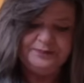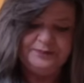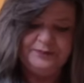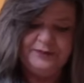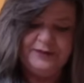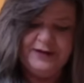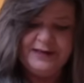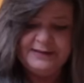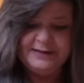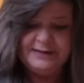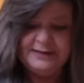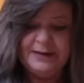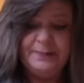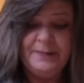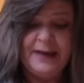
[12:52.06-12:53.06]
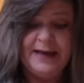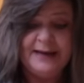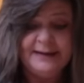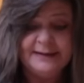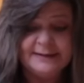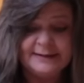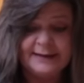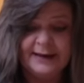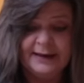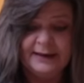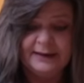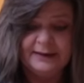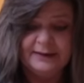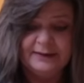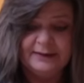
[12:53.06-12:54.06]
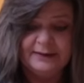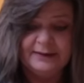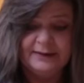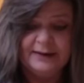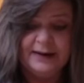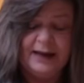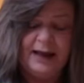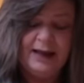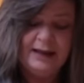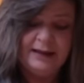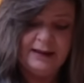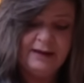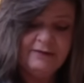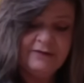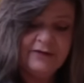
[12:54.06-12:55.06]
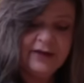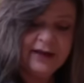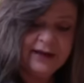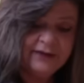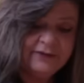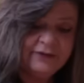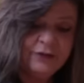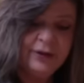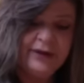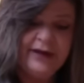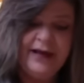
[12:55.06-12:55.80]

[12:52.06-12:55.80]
This is amazing. I love it for you.